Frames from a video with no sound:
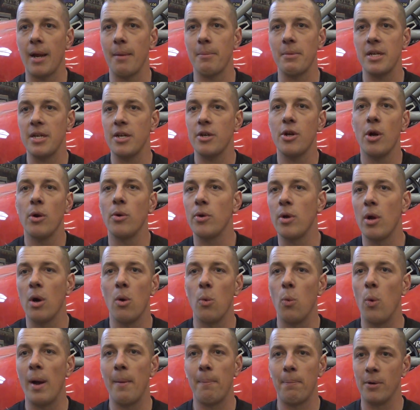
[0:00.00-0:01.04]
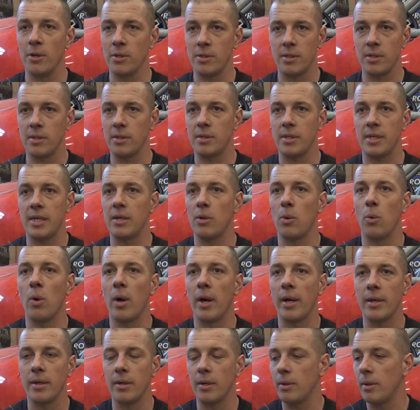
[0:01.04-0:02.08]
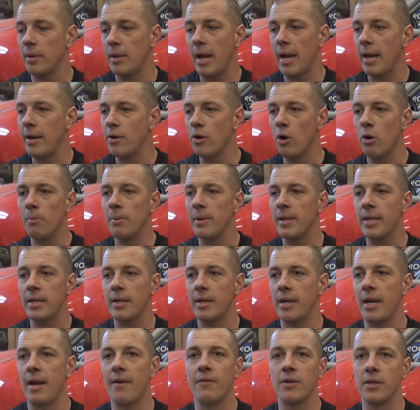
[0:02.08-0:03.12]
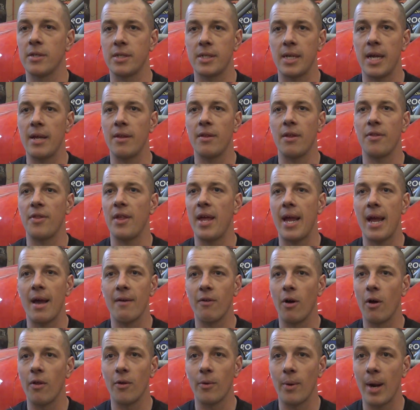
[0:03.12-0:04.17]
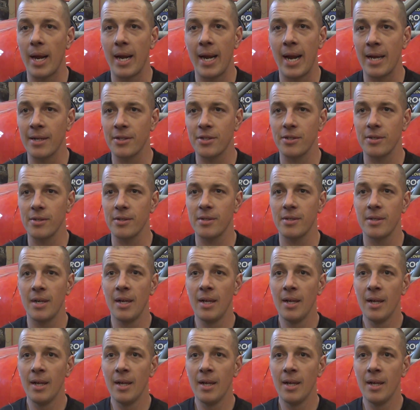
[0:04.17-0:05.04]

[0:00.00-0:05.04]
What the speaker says: I mean, you don't know what person's into what, and nobody can ever say that they have all the right answers.